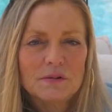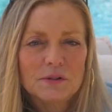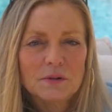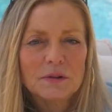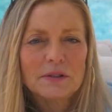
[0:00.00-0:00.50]

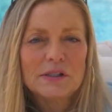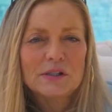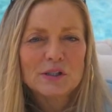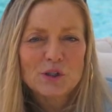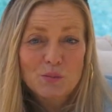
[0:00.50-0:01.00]
to at
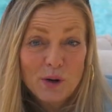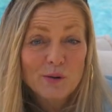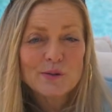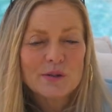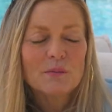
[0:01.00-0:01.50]
least
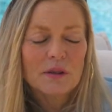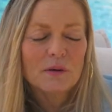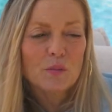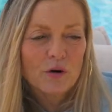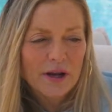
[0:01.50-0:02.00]
expose some
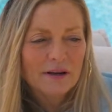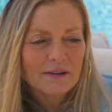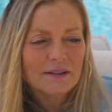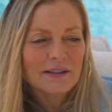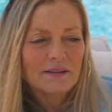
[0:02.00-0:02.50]
of the brick
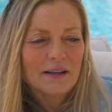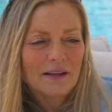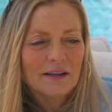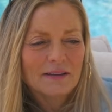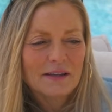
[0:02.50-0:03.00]
in,
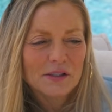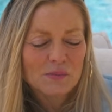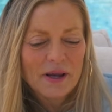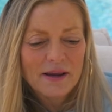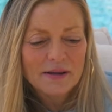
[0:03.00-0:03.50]
the, in this
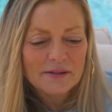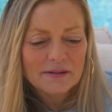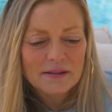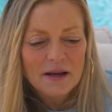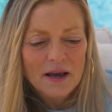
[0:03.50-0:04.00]

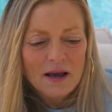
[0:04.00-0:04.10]
space.